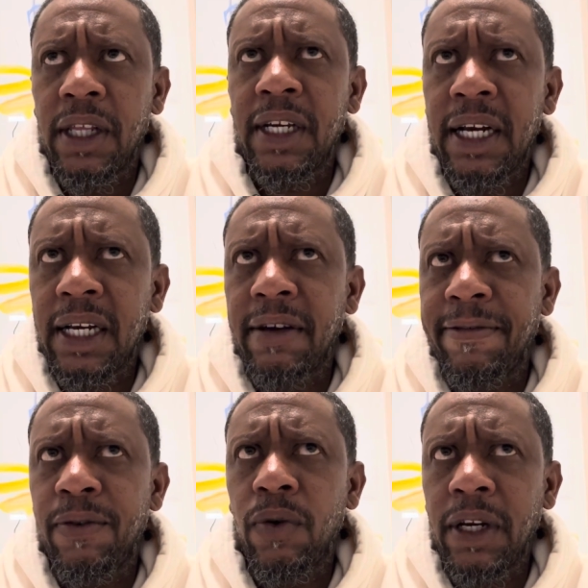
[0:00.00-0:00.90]
I think I get
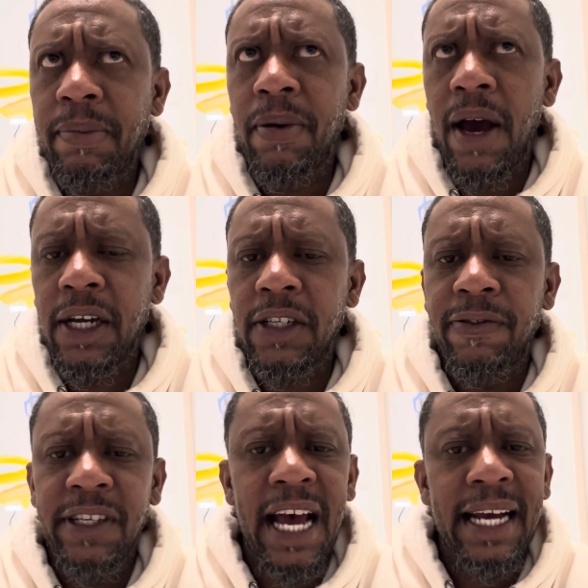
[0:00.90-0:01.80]
40 products
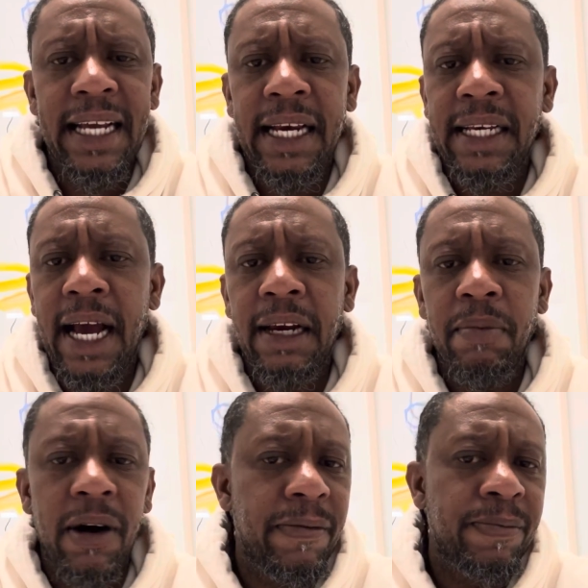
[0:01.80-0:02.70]
for $9.99 a
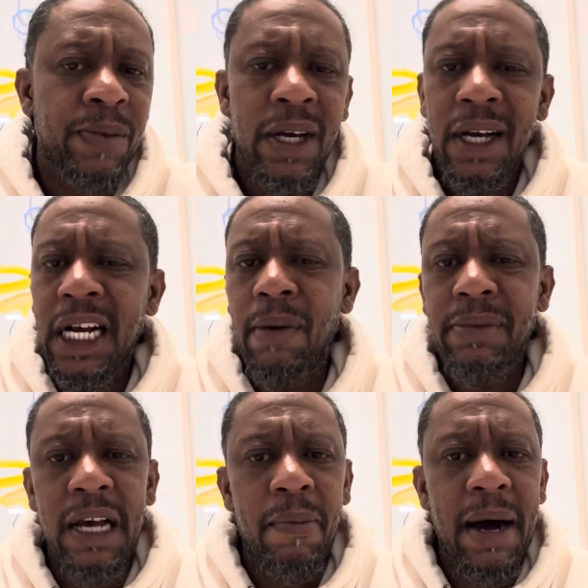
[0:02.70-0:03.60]
month.
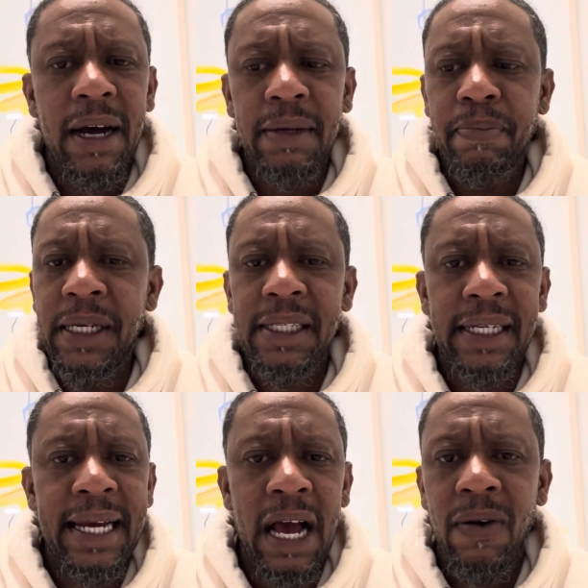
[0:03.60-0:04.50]
Comes out my business
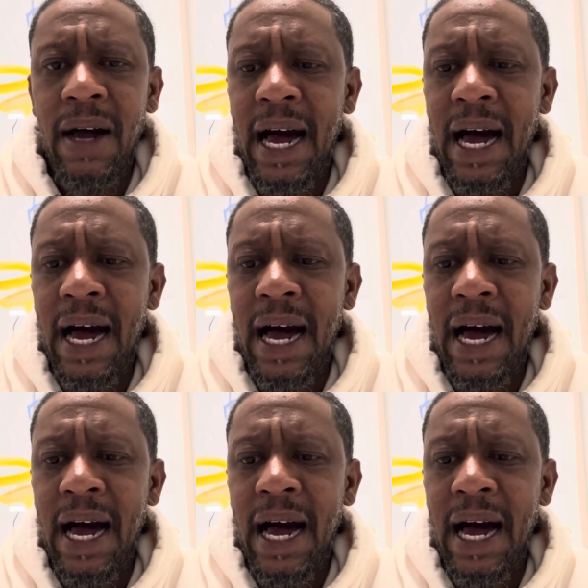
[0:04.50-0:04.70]
account.